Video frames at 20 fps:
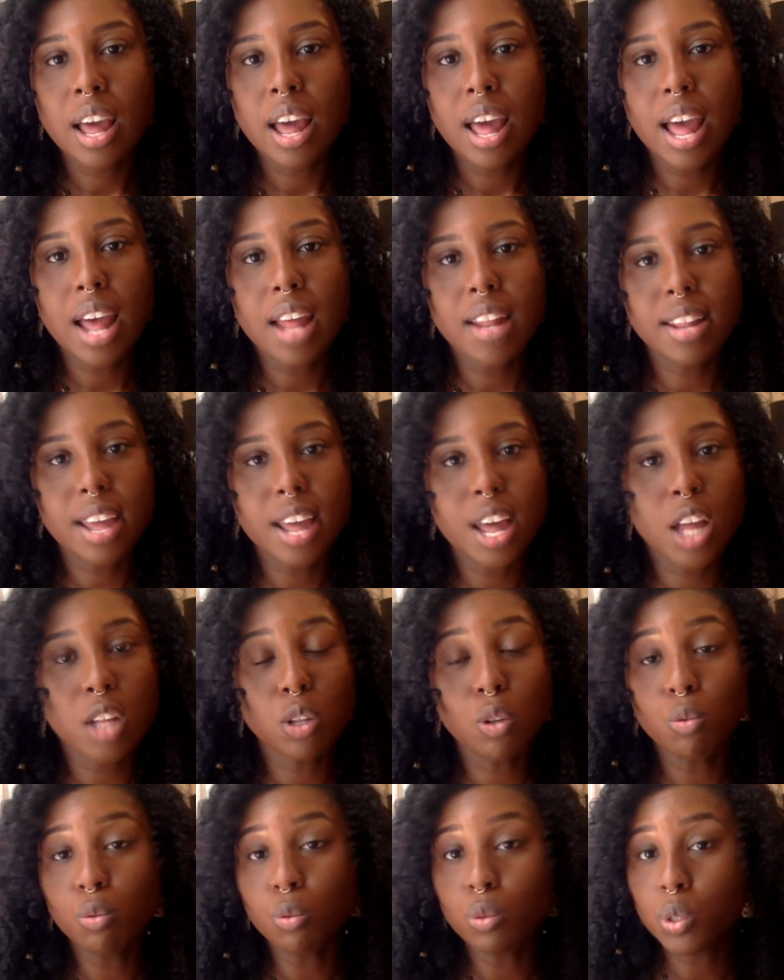and then
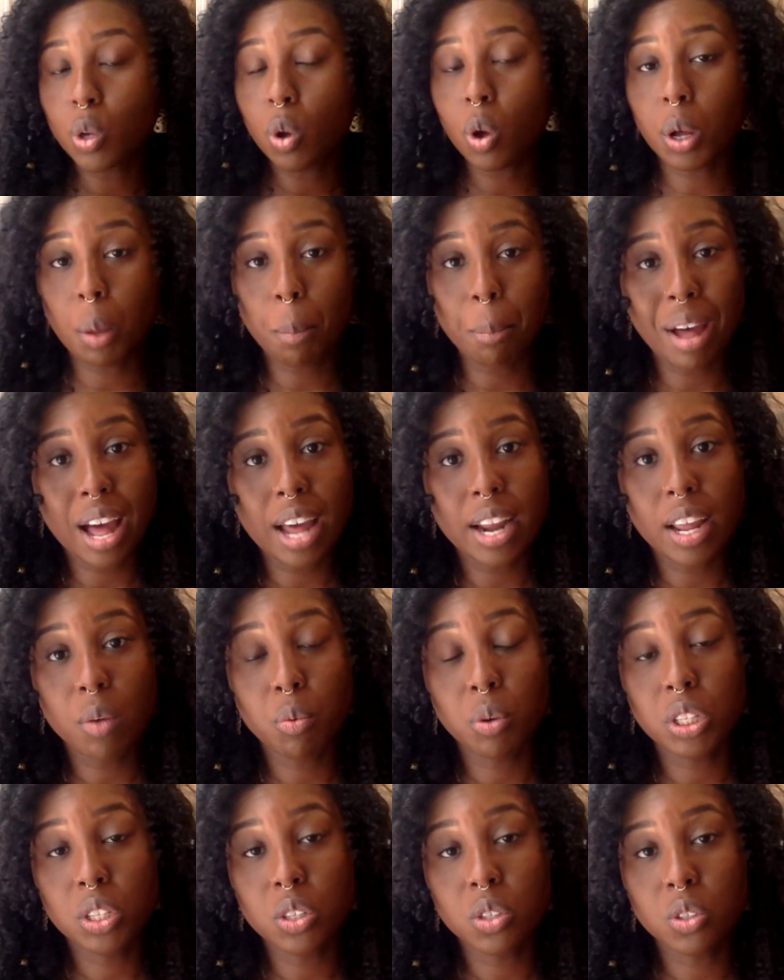you talk about it
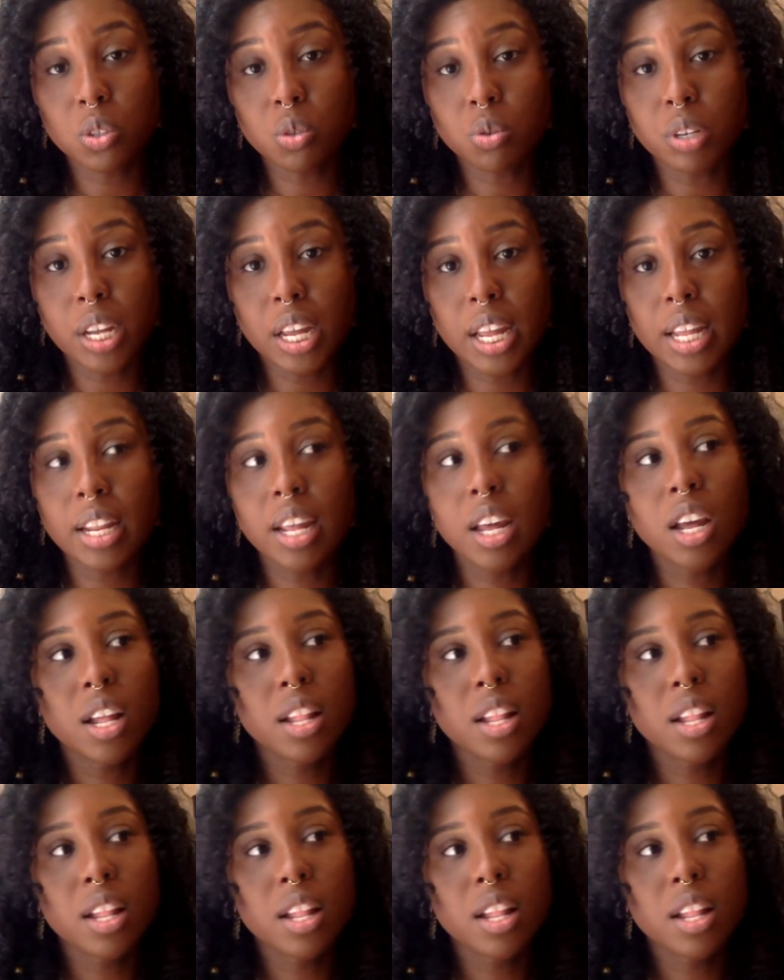with the student.